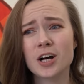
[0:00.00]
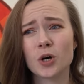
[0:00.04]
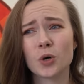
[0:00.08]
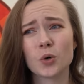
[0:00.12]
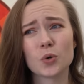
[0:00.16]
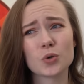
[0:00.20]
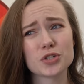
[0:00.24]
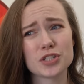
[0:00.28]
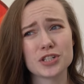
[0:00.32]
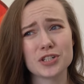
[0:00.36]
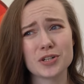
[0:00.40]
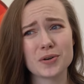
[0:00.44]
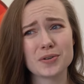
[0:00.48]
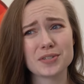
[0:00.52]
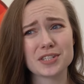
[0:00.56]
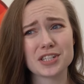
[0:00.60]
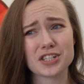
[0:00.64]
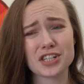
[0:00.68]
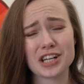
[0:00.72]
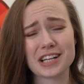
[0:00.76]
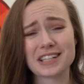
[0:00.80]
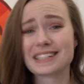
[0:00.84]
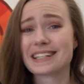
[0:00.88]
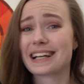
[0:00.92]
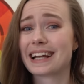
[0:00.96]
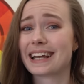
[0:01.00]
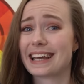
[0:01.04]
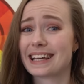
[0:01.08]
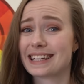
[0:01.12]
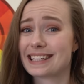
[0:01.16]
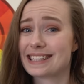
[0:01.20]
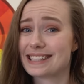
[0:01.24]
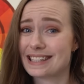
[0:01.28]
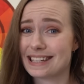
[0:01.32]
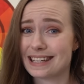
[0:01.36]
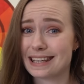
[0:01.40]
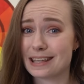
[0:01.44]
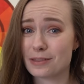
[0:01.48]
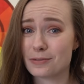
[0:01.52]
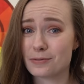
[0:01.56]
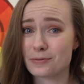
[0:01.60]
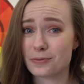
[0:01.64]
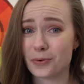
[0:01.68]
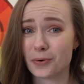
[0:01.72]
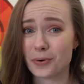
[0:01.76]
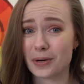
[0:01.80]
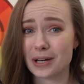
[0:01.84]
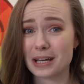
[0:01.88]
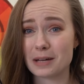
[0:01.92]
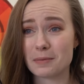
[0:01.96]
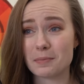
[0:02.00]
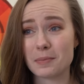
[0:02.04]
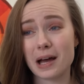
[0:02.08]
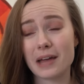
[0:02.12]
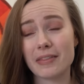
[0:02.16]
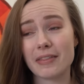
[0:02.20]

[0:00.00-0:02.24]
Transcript: All she knows is she has to collect teeth for him,